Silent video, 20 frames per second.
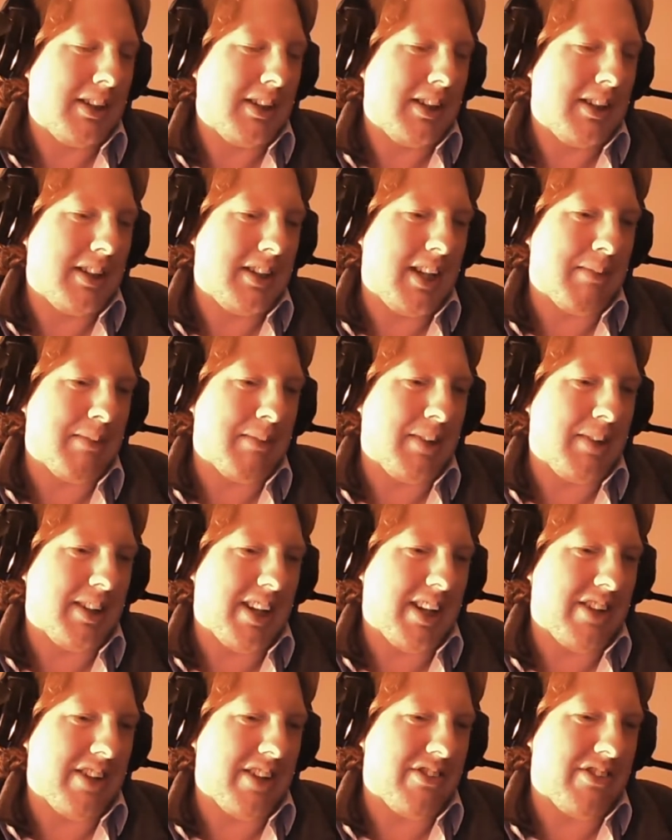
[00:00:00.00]
near me
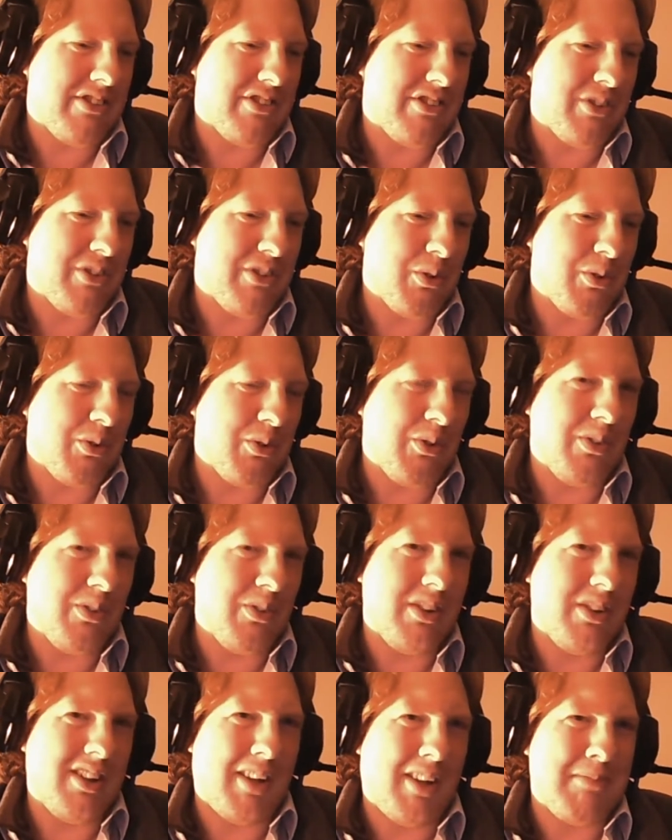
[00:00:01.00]
that do
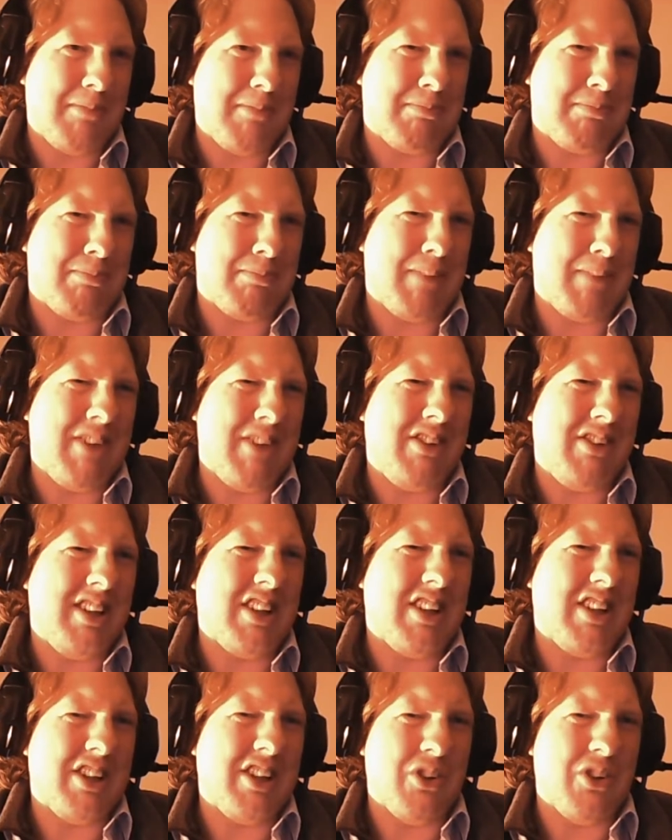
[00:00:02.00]

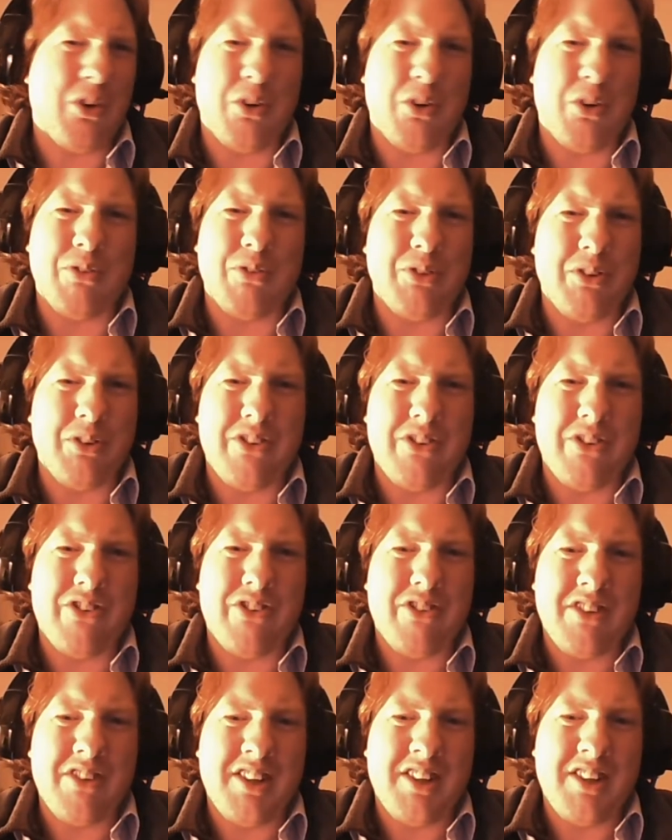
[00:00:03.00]
basically knockoff
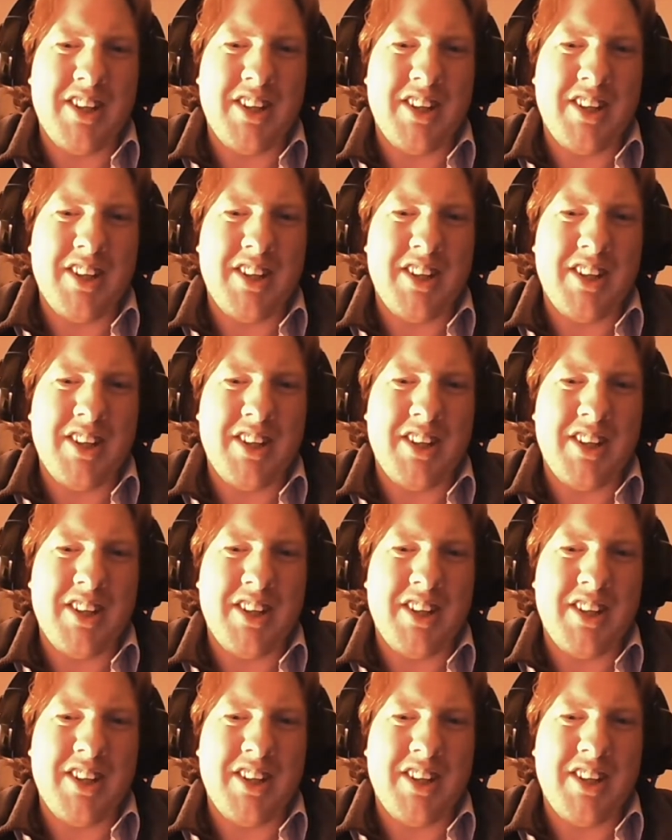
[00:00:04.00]
goods.